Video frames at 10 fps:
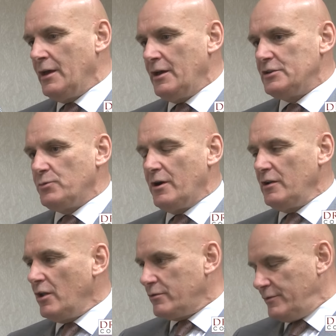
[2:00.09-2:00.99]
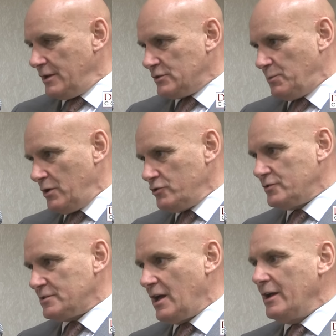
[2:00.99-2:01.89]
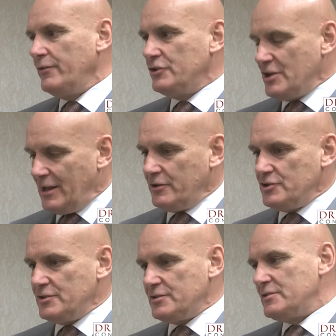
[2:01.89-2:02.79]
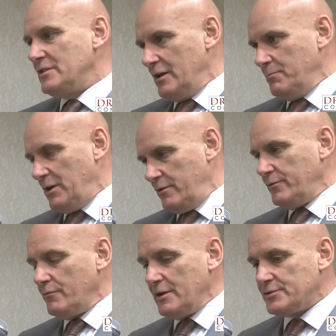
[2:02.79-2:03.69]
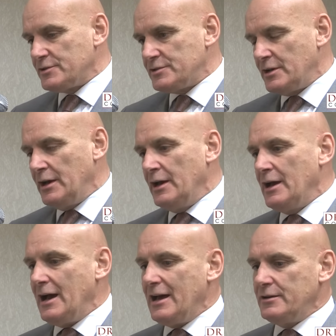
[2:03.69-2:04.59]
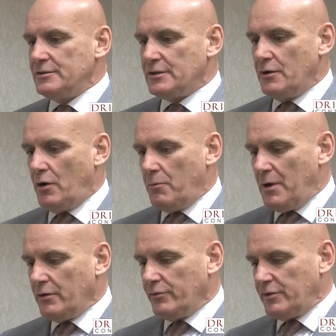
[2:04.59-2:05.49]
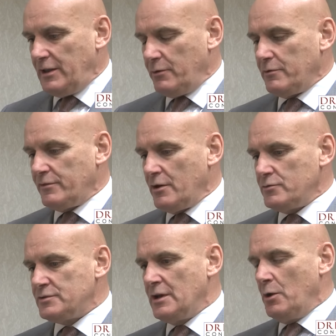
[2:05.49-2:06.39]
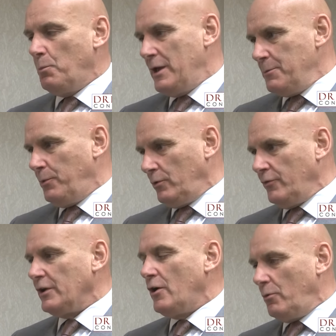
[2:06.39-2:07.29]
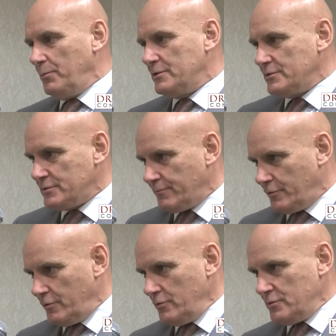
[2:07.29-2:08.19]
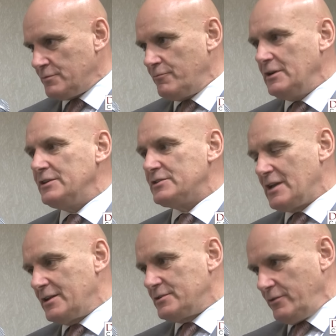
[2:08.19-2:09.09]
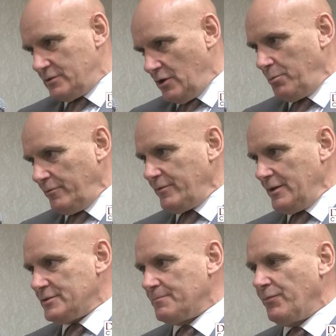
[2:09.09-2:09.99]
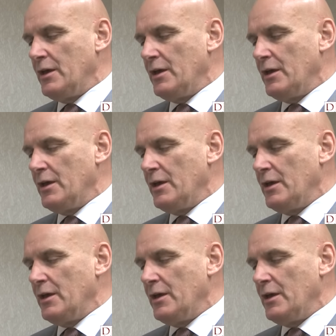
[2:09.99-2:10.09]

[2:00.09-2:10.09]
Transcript: It's where a lot of the exposures lie and the challenges and many of the risks. And among dealing with those people, the competence of crews really stands at the top of this.